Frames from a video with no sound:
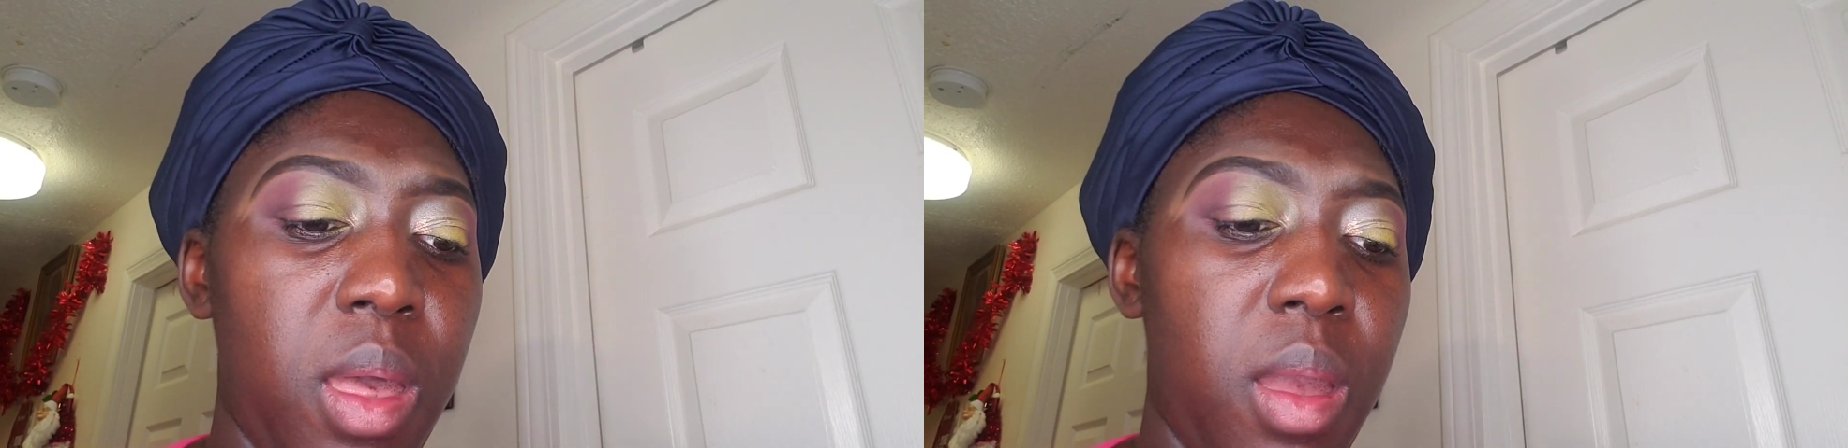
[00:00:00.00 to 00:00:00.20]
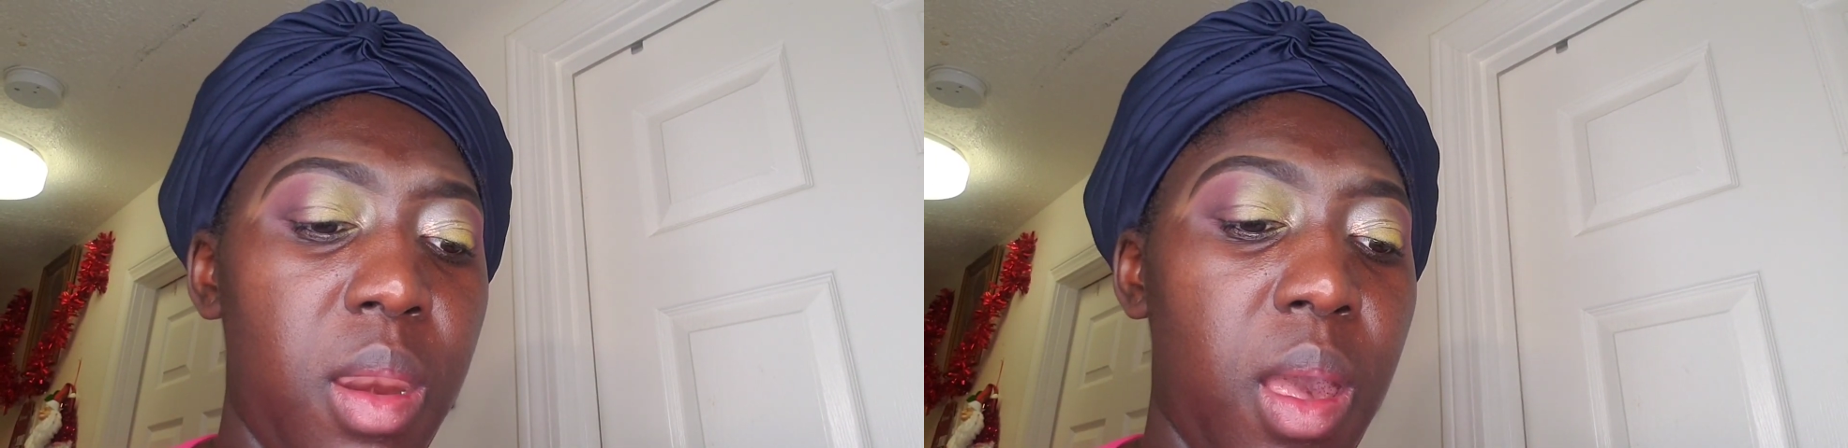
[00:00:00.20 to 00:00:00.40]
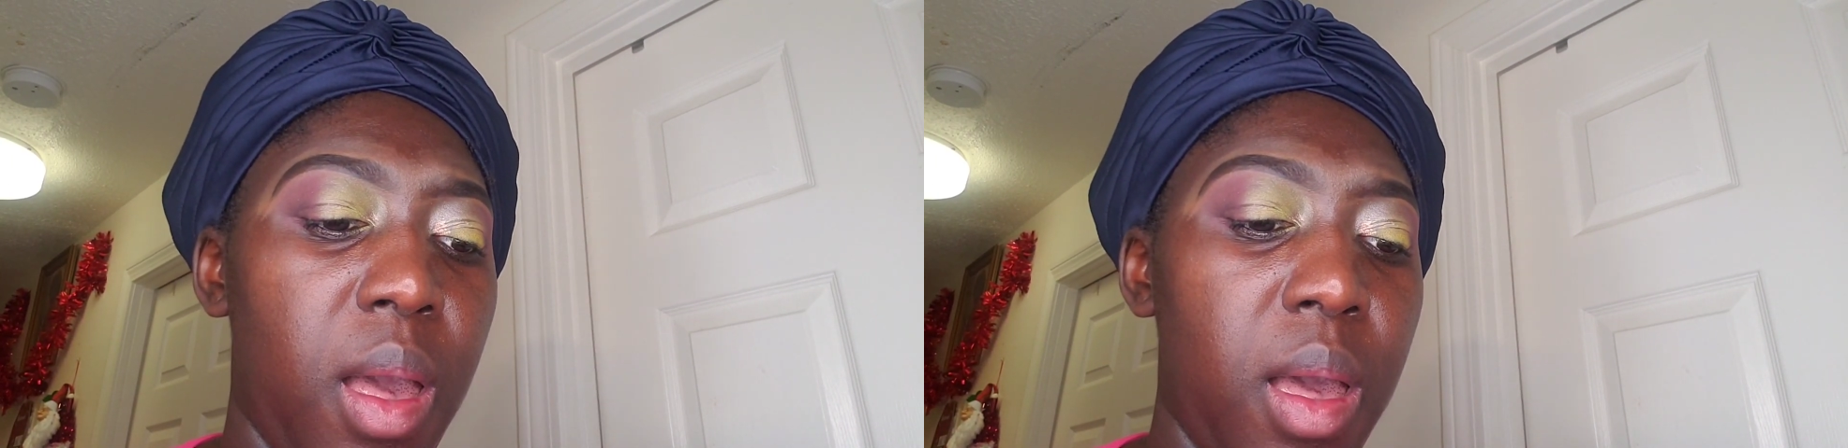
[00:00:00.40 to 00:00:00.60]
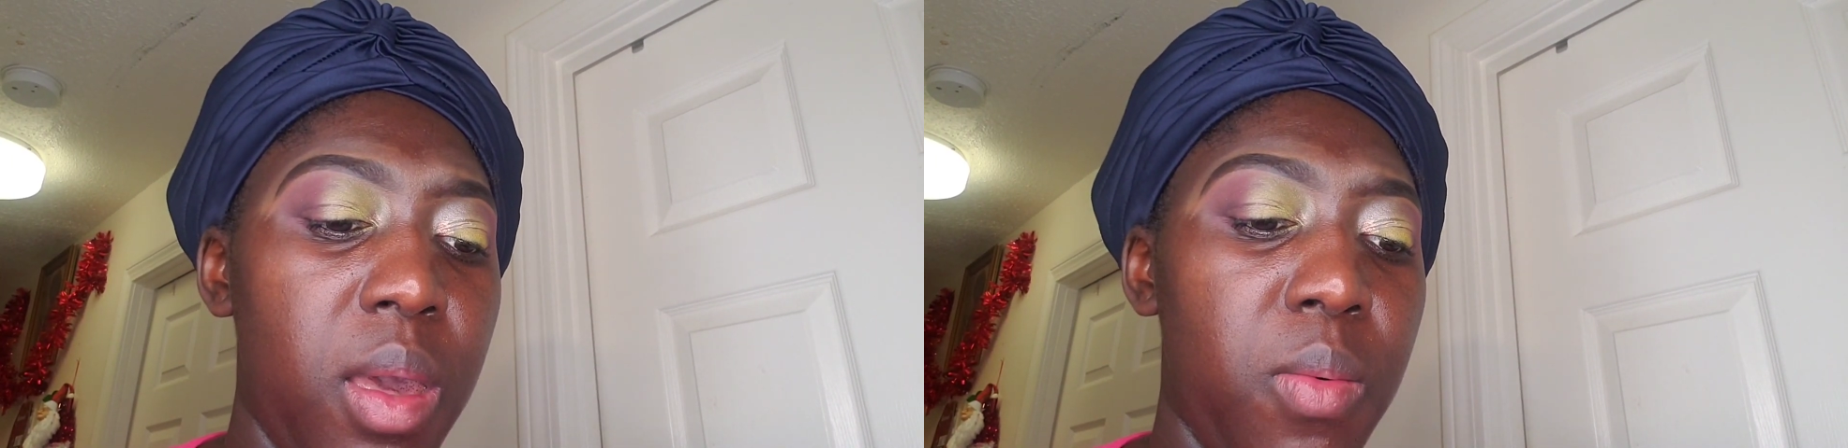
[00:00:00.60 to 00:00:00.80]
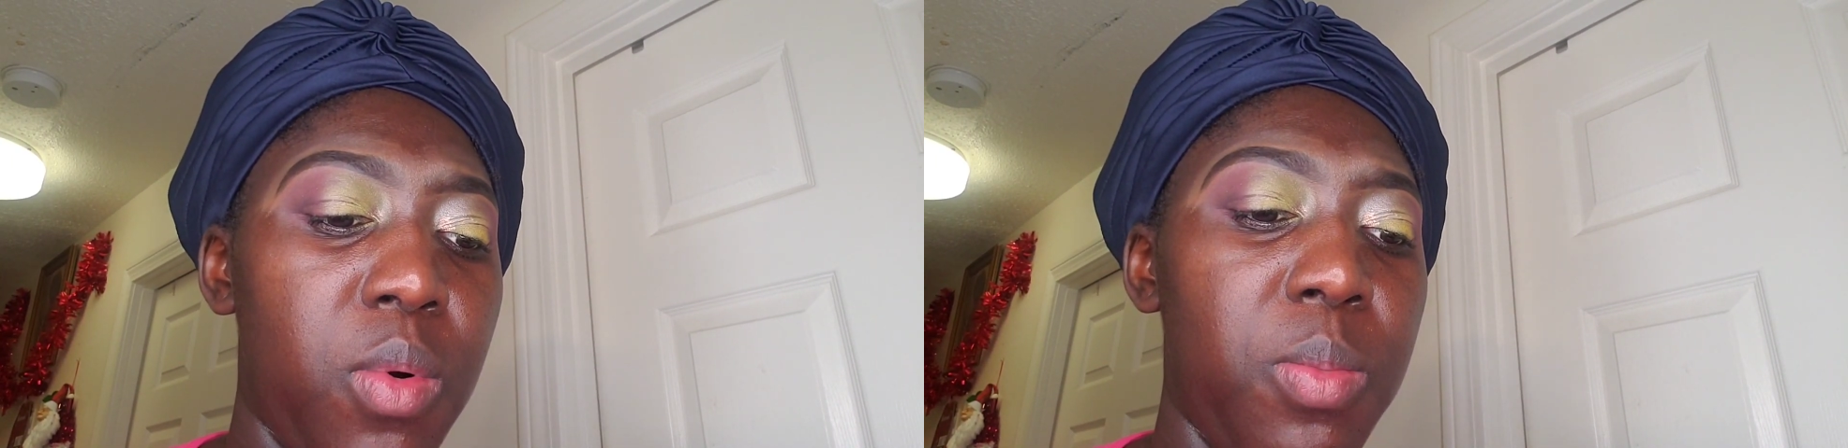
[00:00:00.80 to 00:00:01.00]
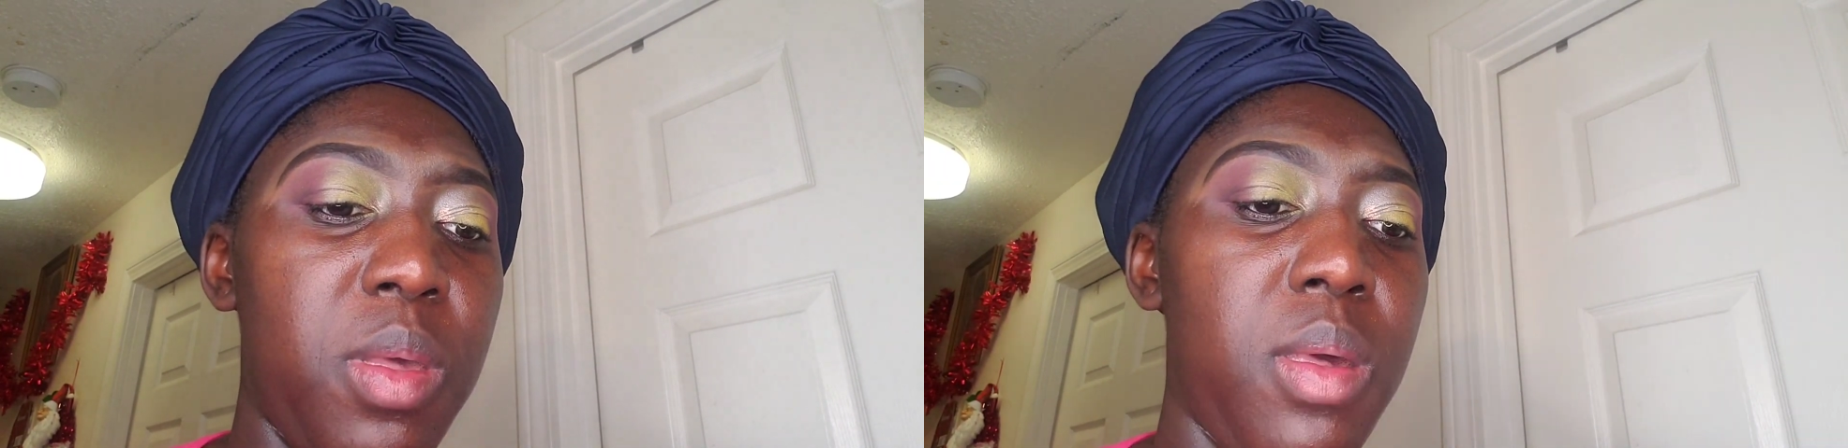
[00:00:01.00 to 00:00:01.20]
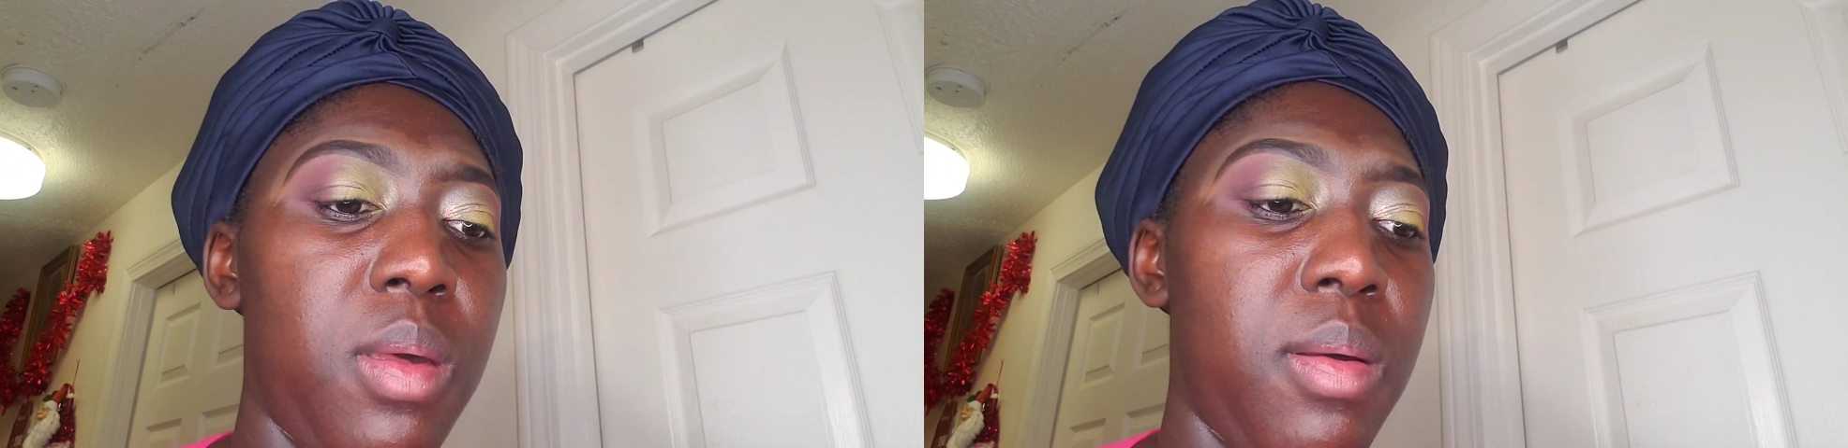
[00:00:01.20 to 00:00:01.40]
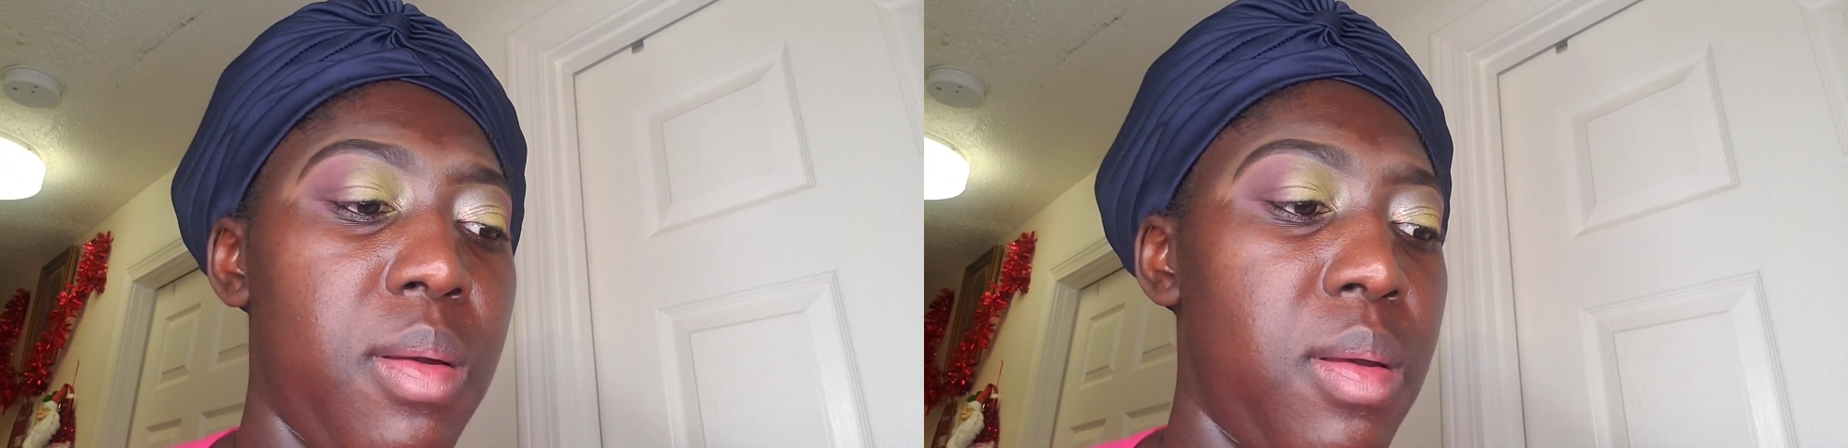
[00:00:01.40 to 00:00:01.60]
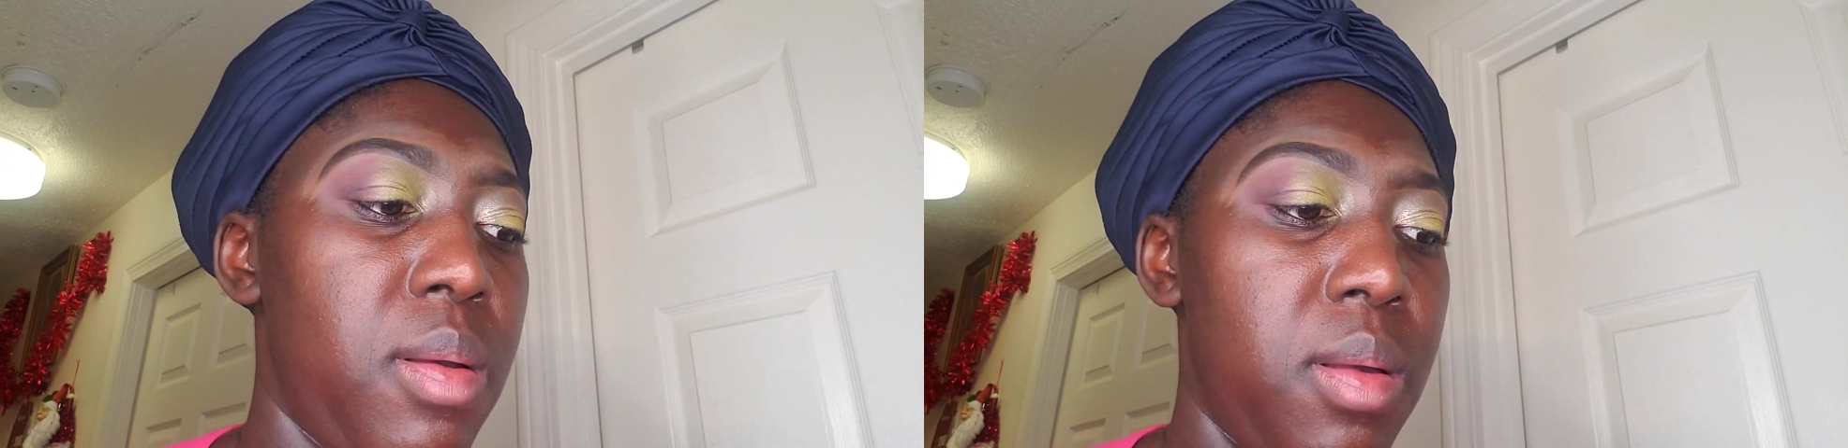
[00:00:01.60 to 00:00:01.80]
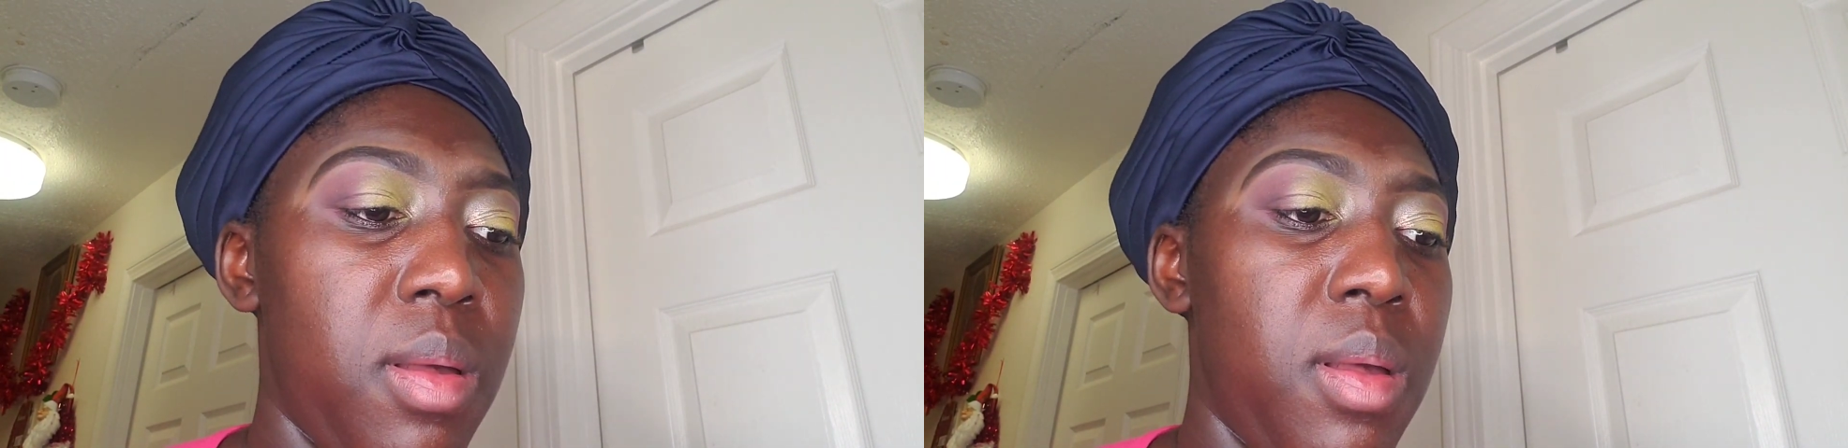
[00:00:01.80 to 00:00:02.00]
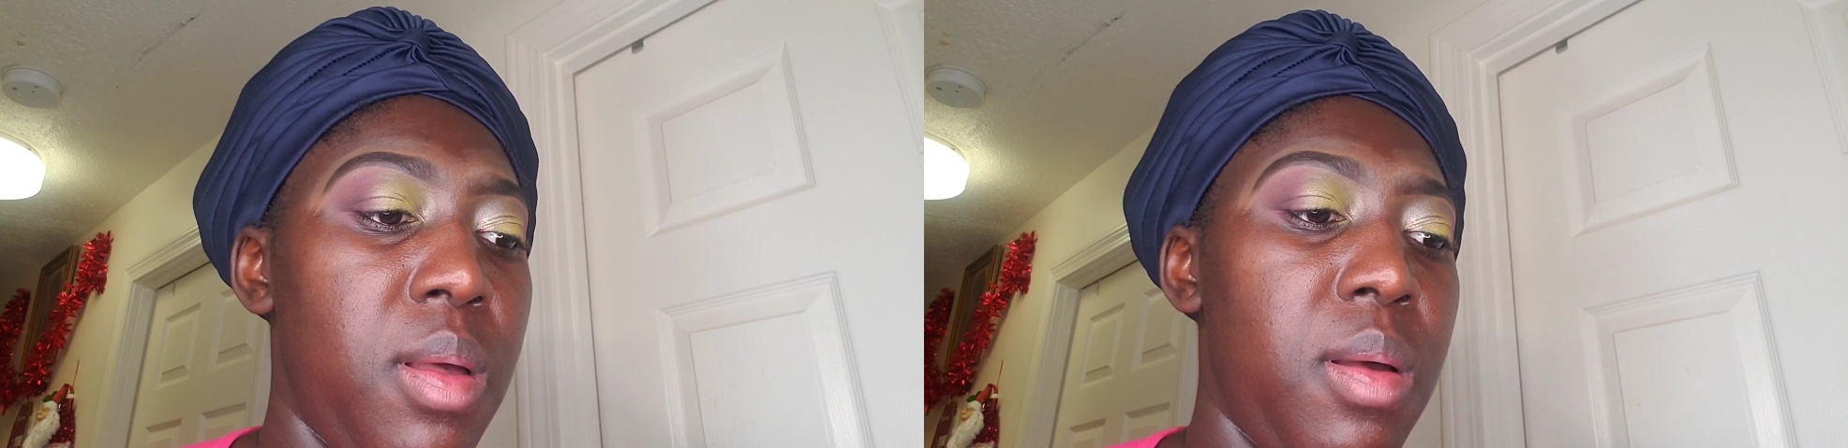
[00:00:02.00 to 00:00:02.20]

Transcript: It's in the color gold.